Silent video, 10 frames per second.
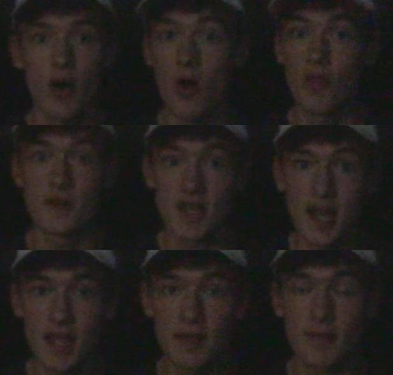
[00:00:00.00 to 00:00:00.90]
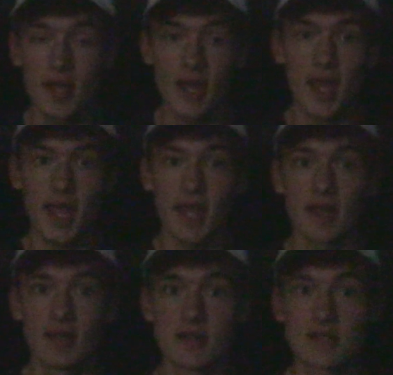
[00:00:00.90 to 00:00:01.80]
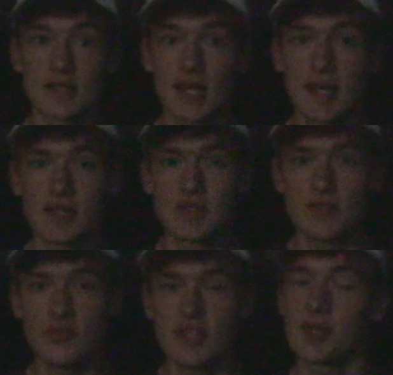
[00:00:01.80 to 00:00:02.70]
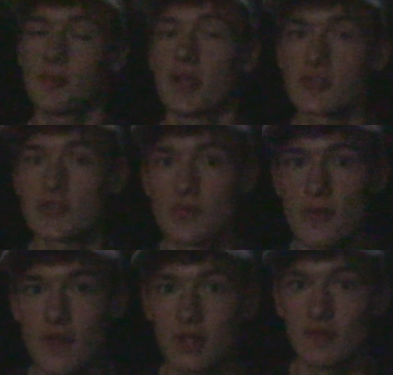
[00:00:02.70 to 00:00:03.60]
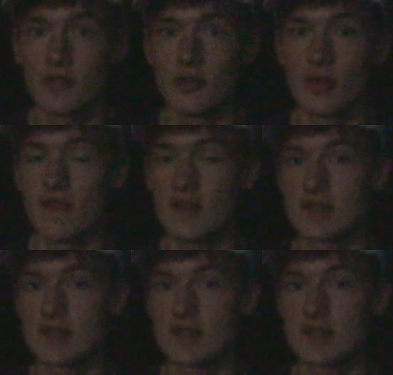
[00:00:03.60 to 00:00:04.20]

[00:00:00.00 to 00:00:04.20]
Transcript: all the time, and getting to take pictures with all of you in the